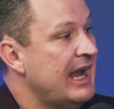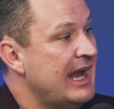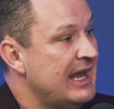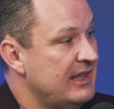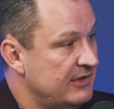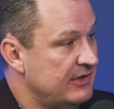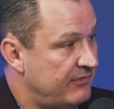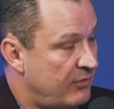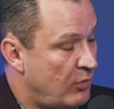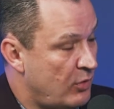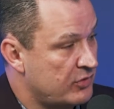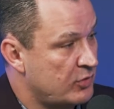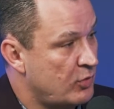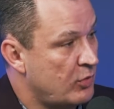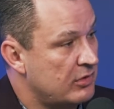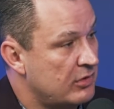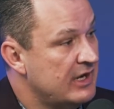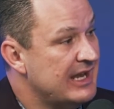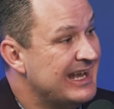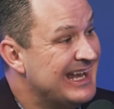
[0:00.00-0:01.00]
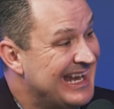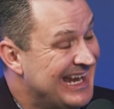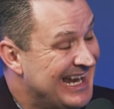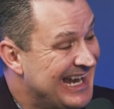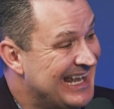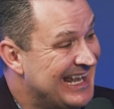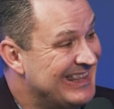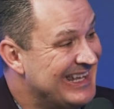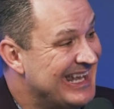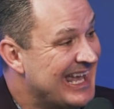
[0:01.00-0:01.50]
and the fourth quarter
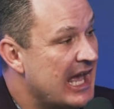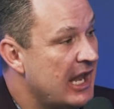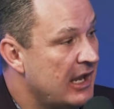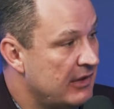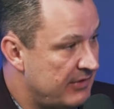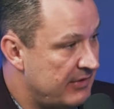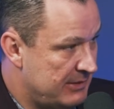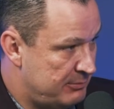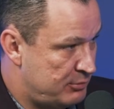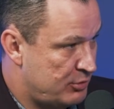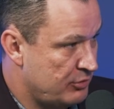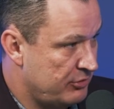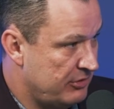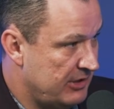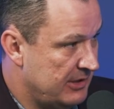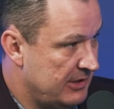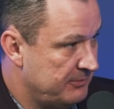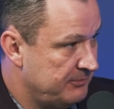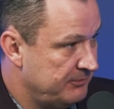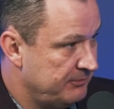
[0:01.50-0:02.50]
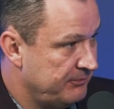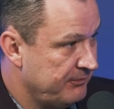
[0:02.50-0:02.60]
in the Elevate program.